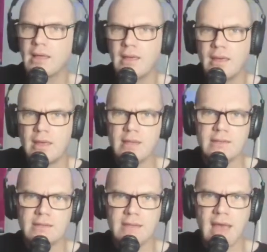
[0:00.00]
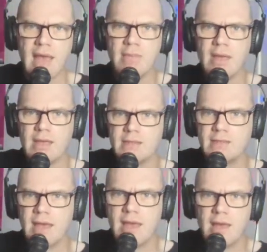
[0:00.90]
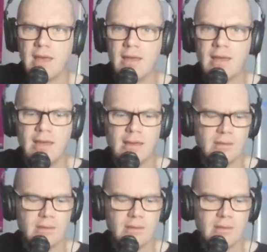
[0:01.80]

His name is 10.